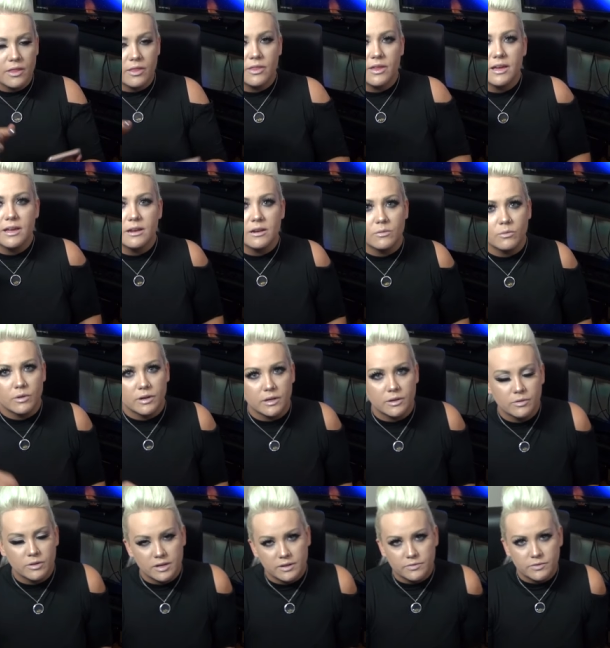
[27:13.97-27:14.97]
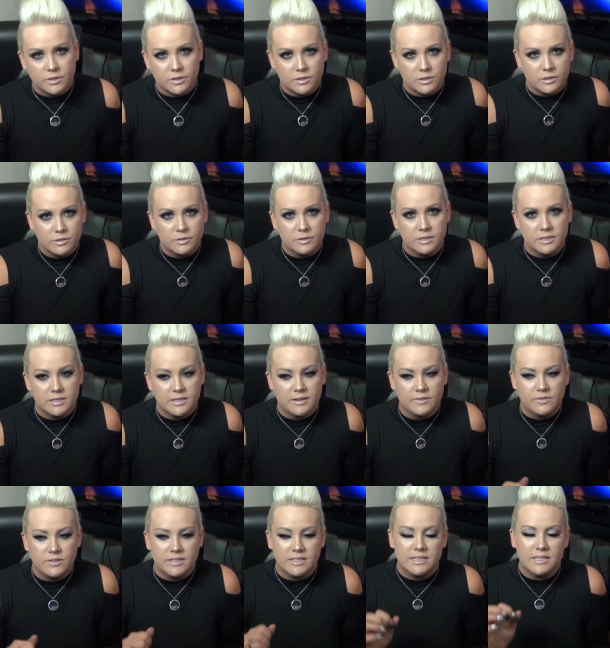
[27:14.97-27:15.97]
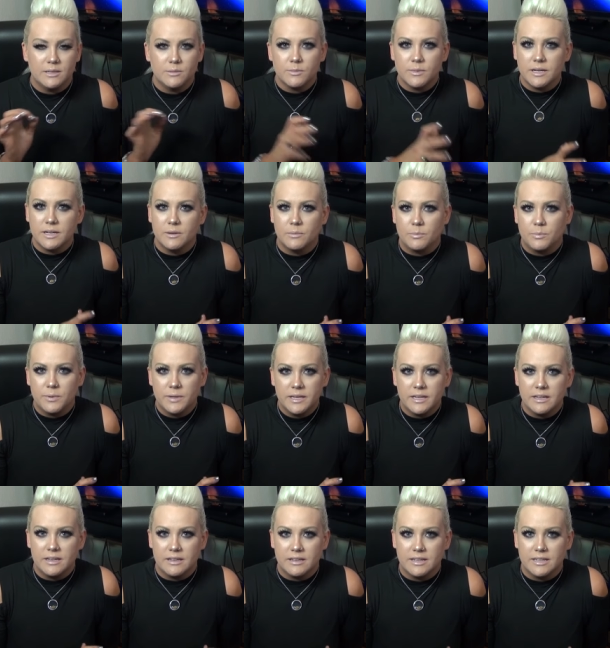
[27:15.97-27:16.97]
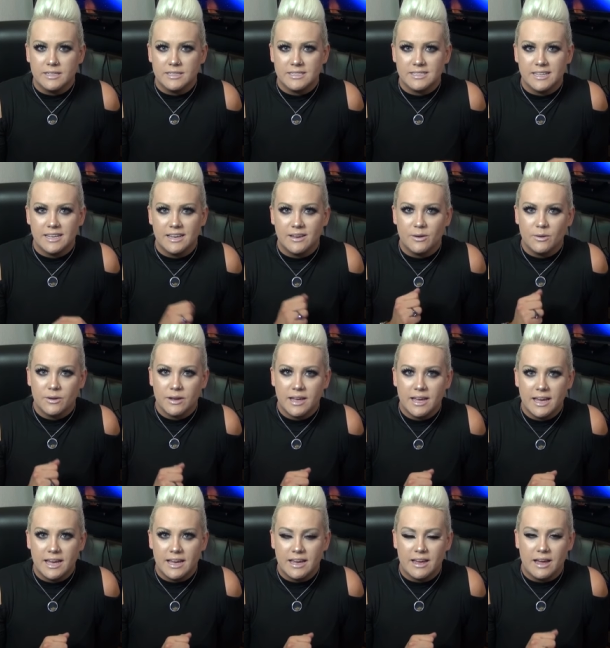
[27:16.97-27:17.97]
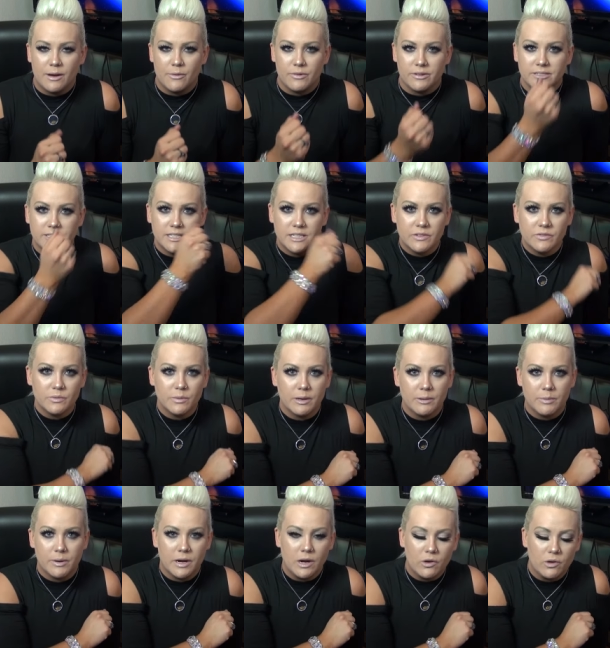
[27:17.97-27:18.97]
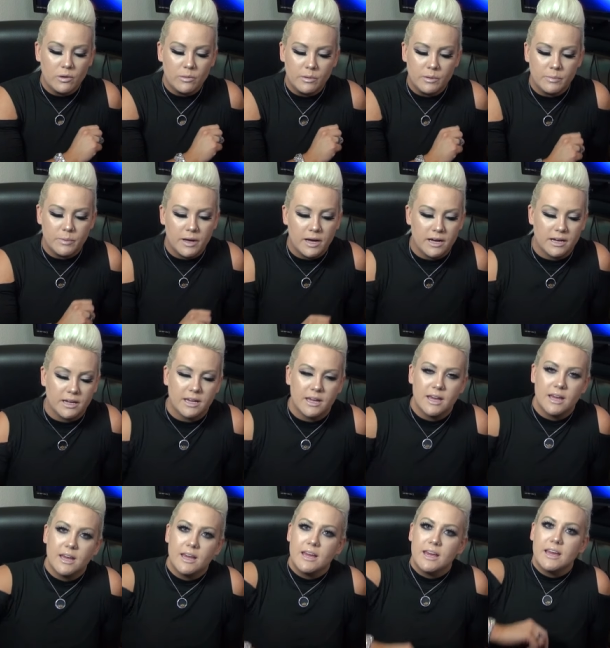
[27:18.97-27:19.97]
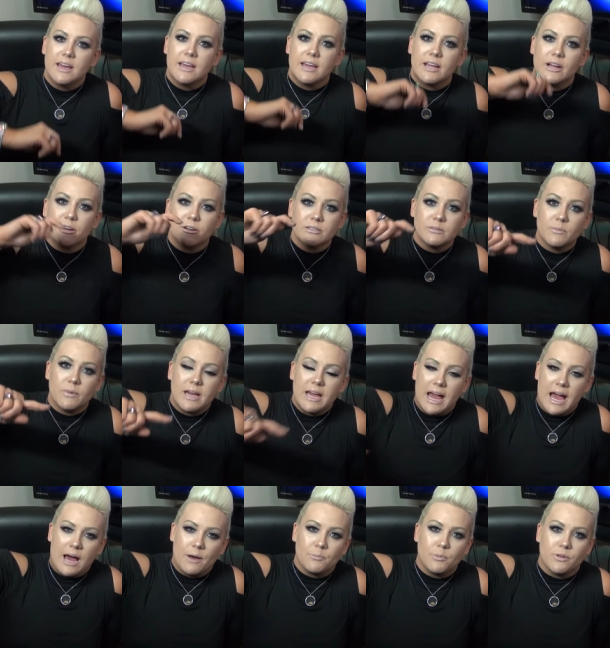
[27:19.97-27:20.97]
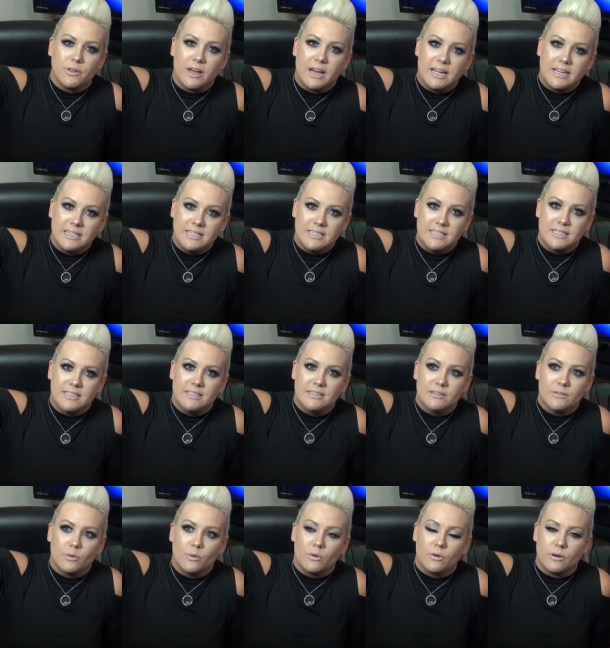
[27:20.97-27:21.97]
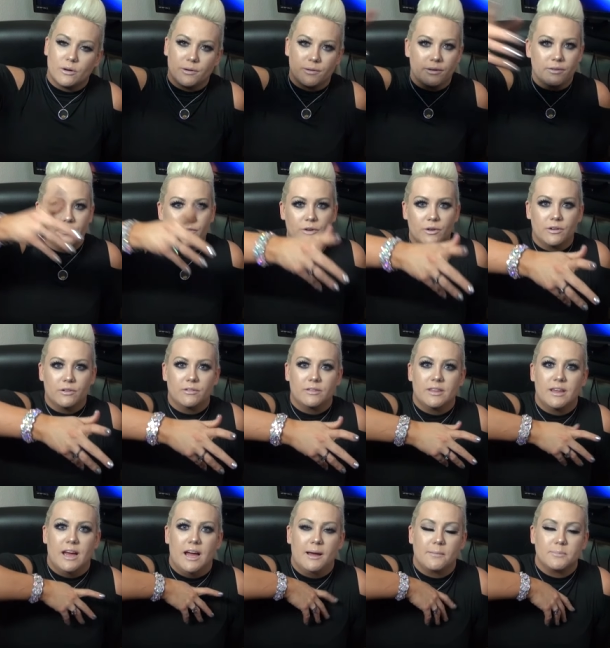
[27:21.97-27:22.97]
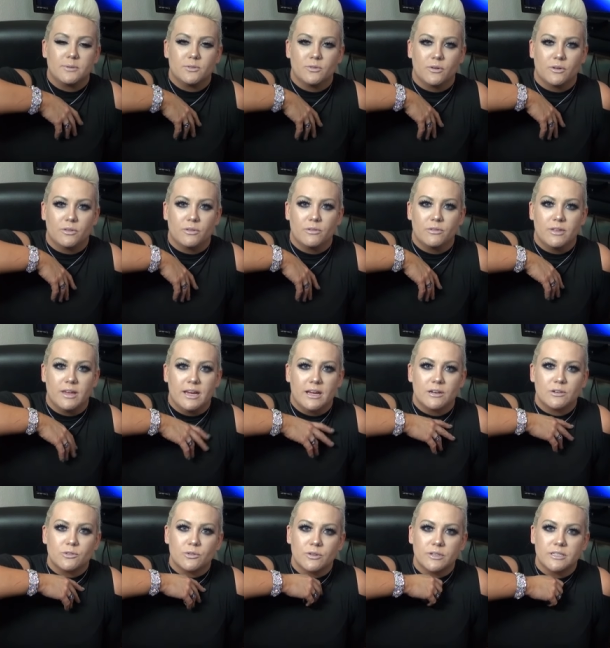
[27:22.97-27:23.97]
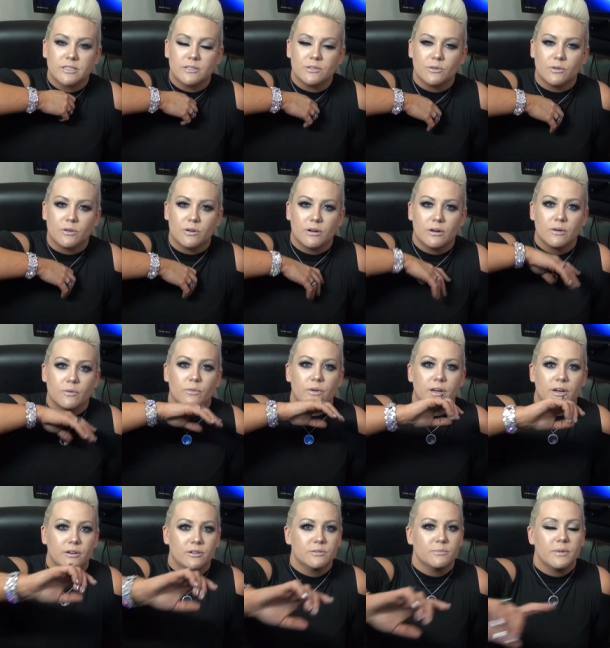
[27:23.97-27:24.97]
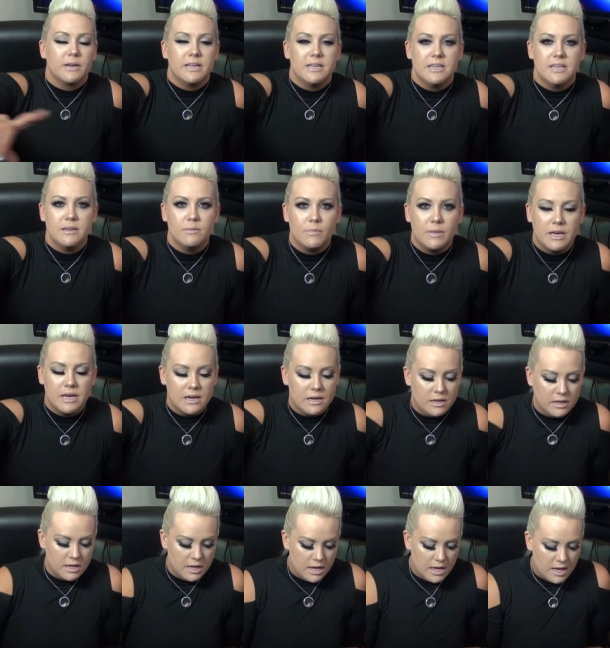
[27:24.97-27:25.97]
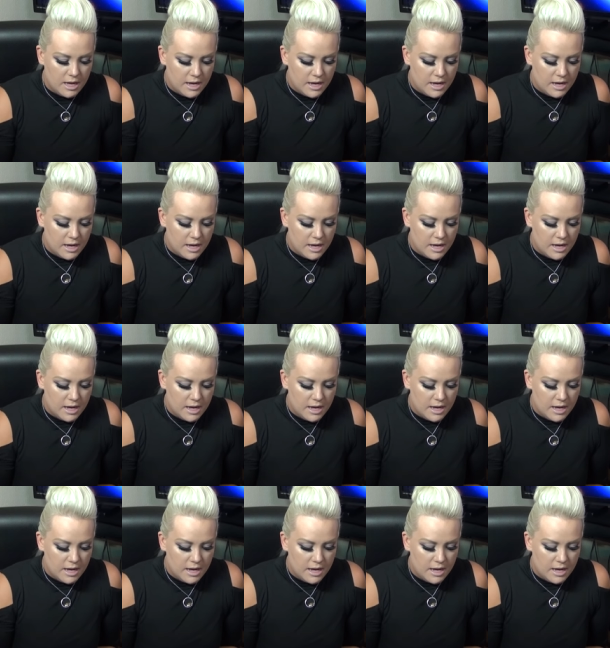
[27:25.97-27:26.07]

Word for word: then what you have to do is you have to email Bill and say, okay, I received my Paranormal Puck. Here's my Apple ID, or if you're the App Store through the Android Store, here's my email.